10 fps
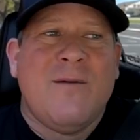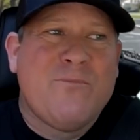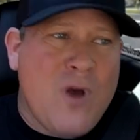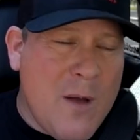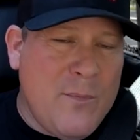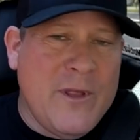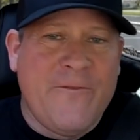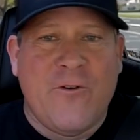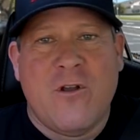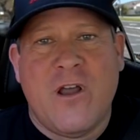probably
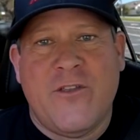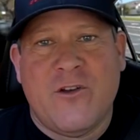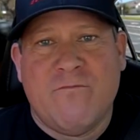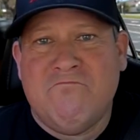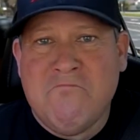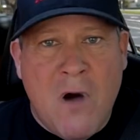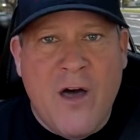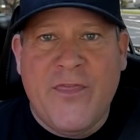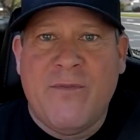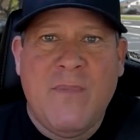for another
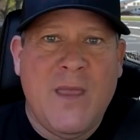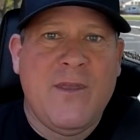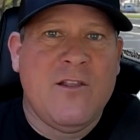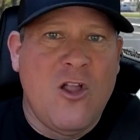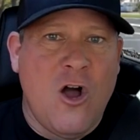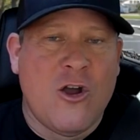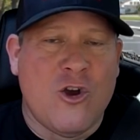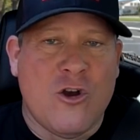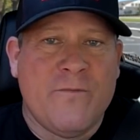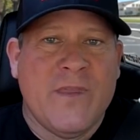month, maybe
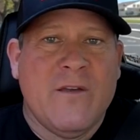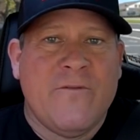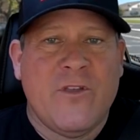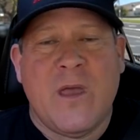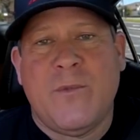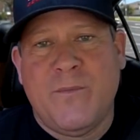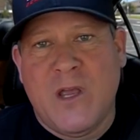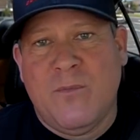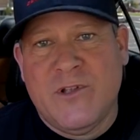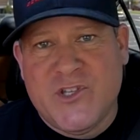longer, for them to be
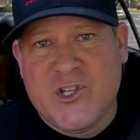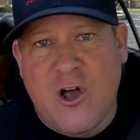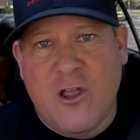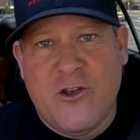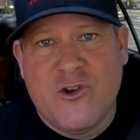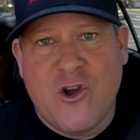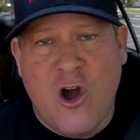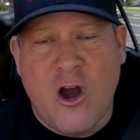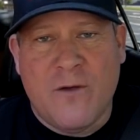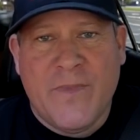able to install it on your
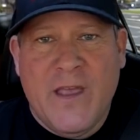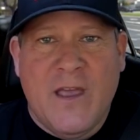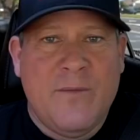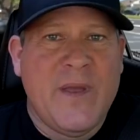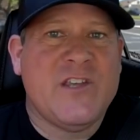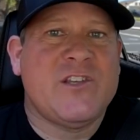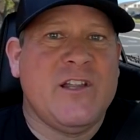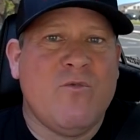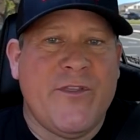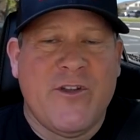car. And
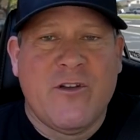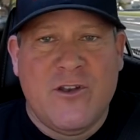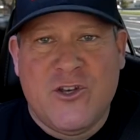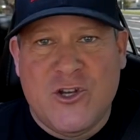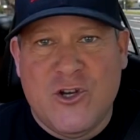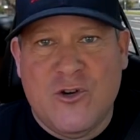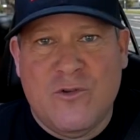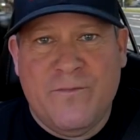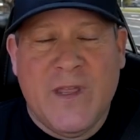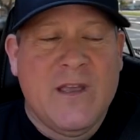basically what they're gonna
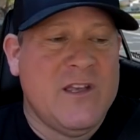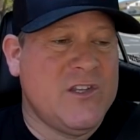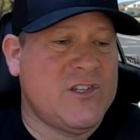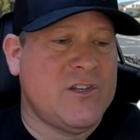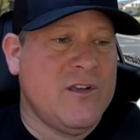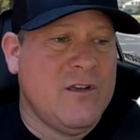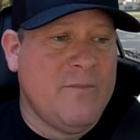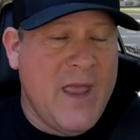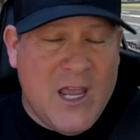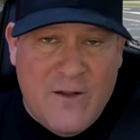do is
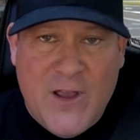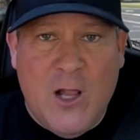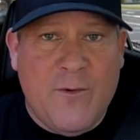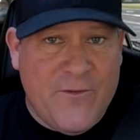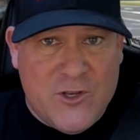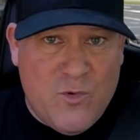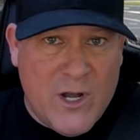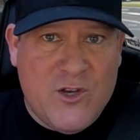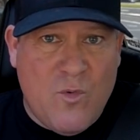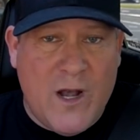make it available for the
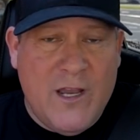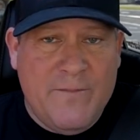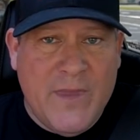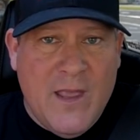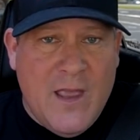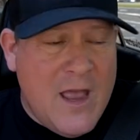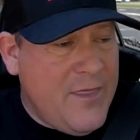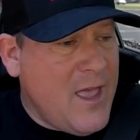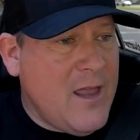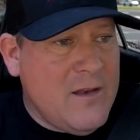2020,
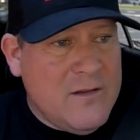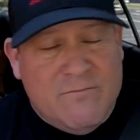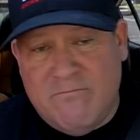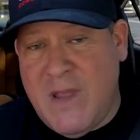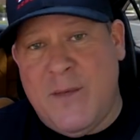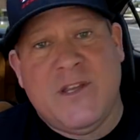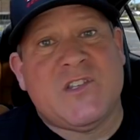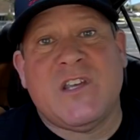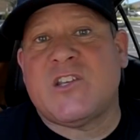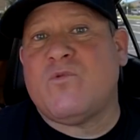and then maybe
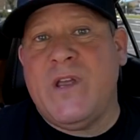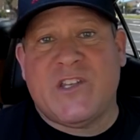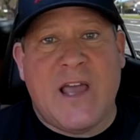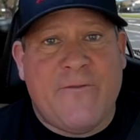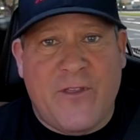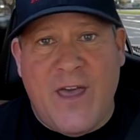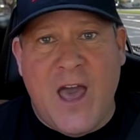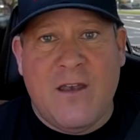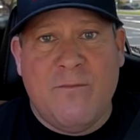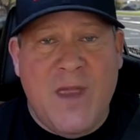6 weeks after
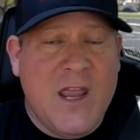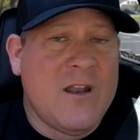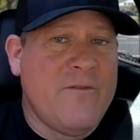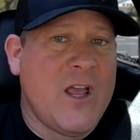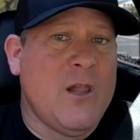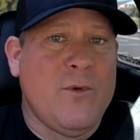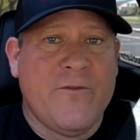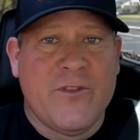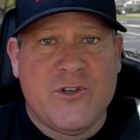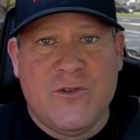that, make it available
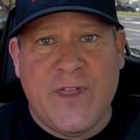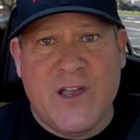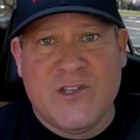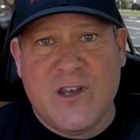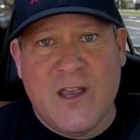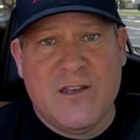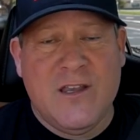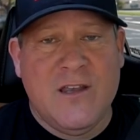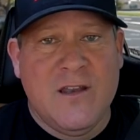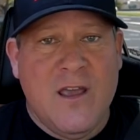for the
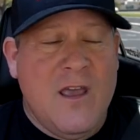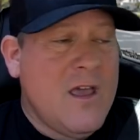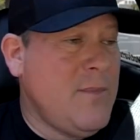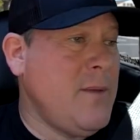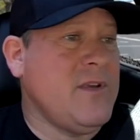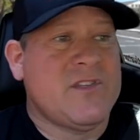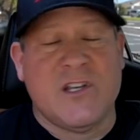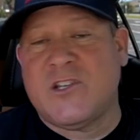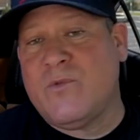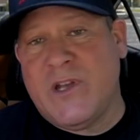2019, and maybe
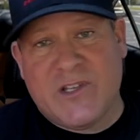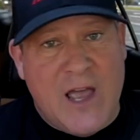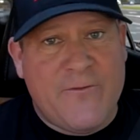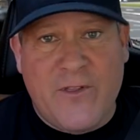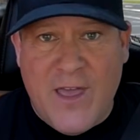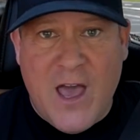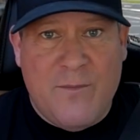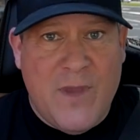6 weeks after that,